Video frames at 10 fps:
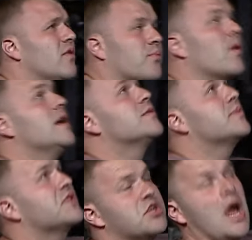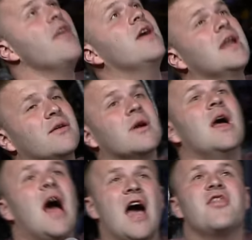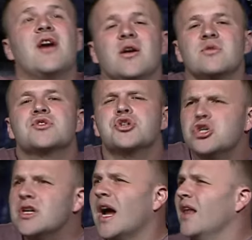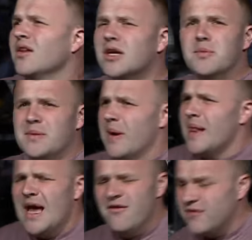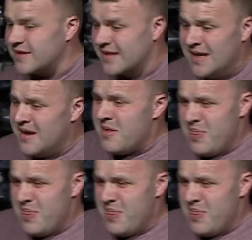of your prized possession. I thought I was a good guy. Look at me. My life is